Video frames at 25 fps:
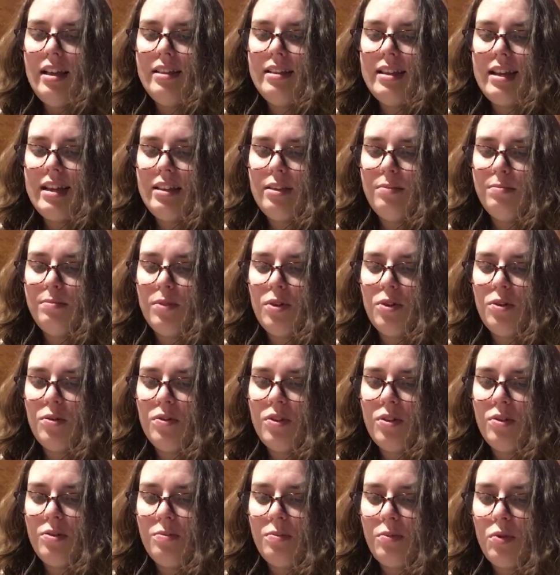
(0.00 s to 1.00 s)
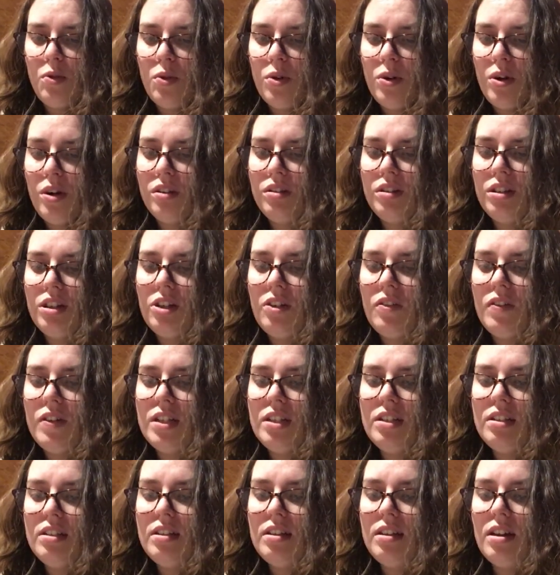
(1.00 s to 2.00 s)
Then the more the
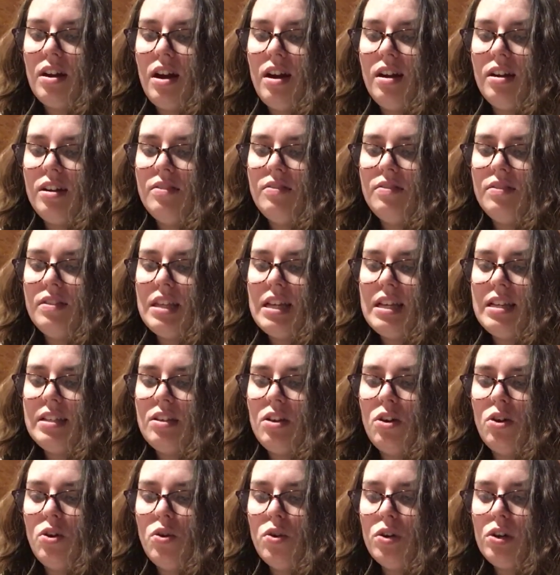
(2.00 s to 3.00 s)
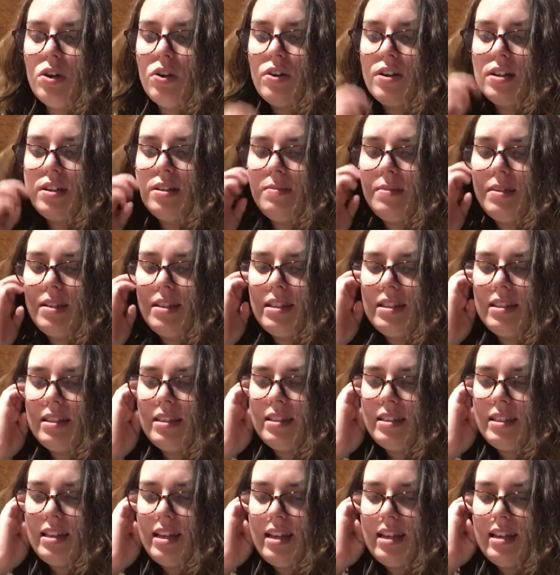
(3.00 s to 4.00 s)
Grinch thought of this Who Christmas
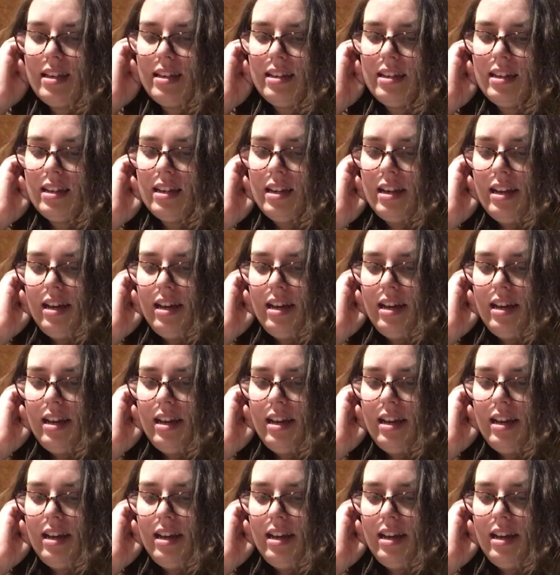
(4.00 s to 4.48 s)
sing,